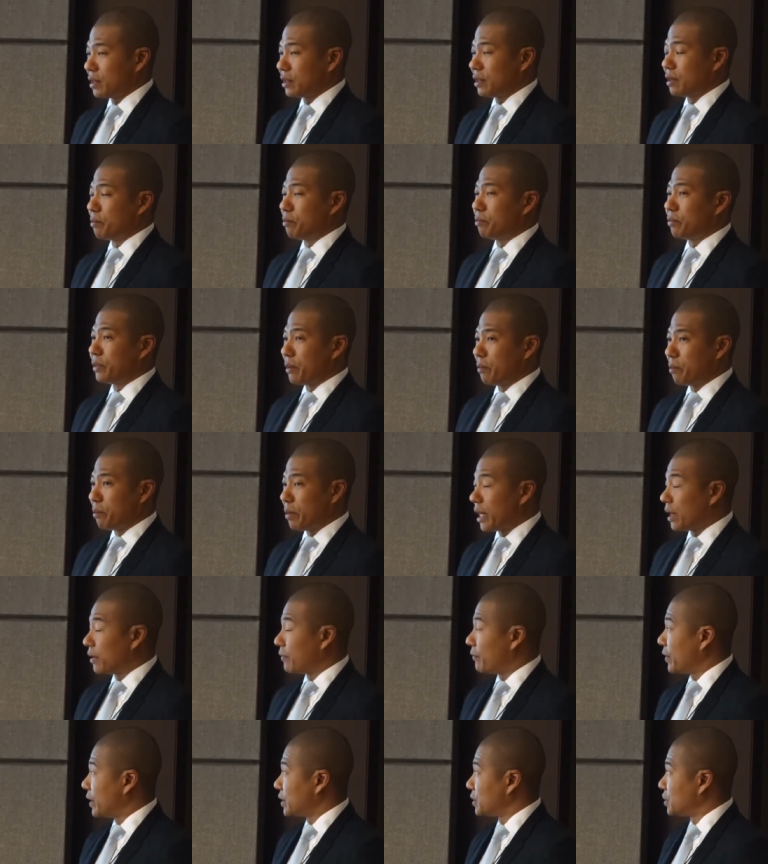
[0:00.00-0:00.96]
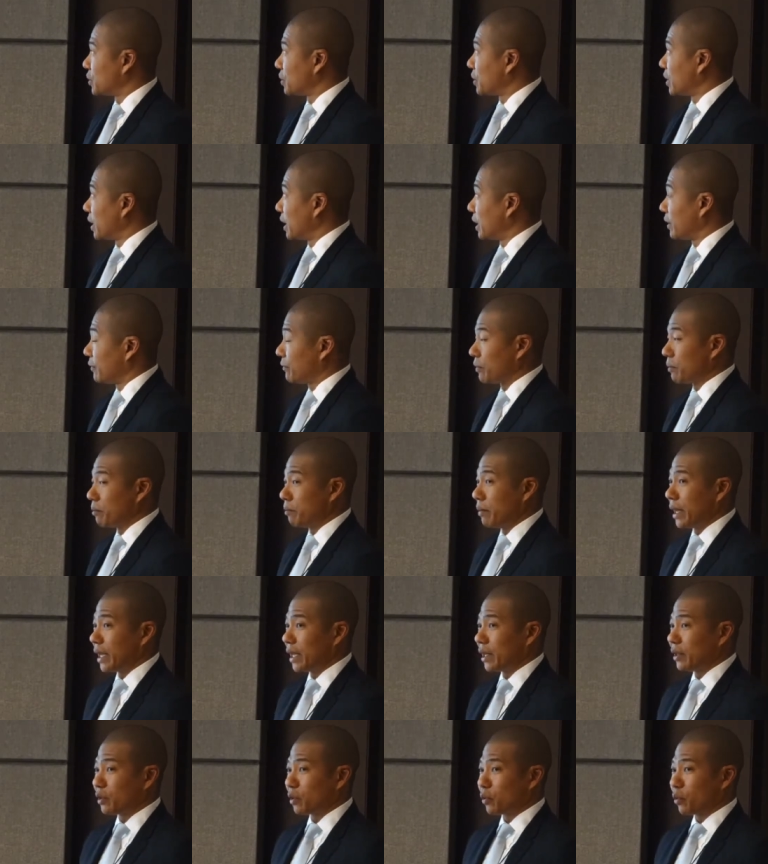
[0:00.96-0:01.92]
the benefits you're getting from
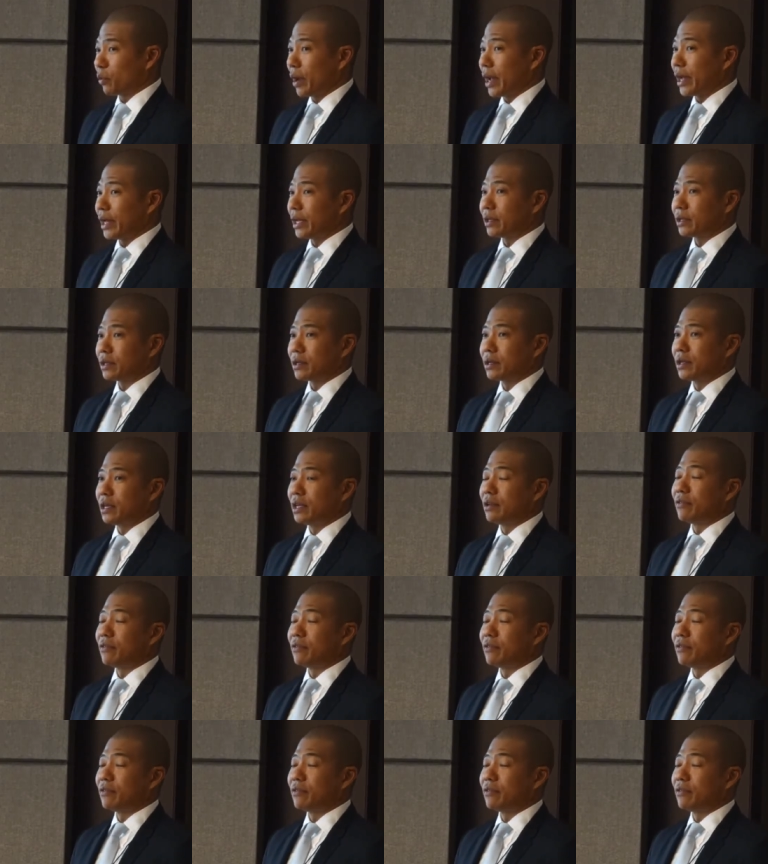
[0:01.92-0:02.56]
making the right